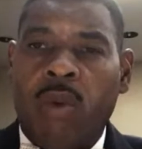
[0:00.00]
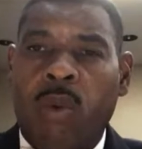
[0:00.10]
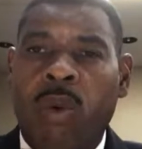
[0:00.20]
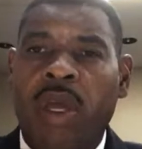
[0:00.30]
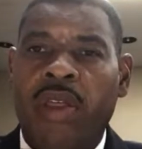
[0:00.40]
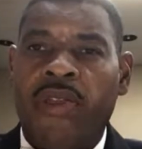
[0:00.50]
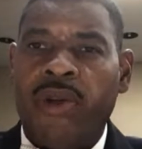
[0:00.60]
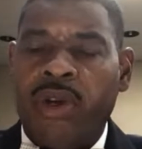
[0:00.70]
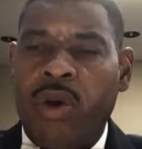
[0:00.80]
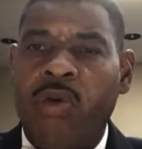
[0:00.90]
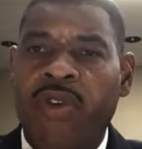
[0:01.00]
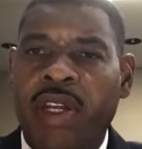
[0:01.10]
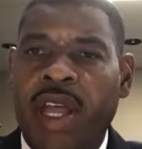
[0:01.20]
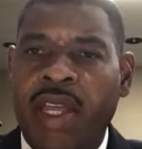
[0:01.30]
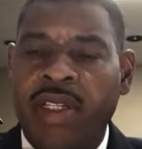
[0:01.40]
with
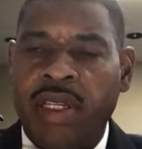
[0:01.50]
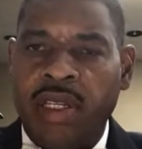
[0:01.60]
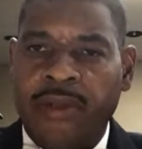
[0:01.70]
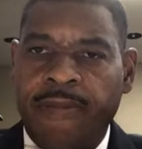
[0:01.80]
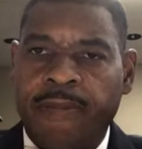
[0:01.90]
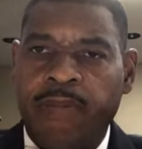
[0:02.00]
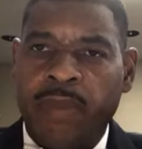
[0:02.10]
COVID-19.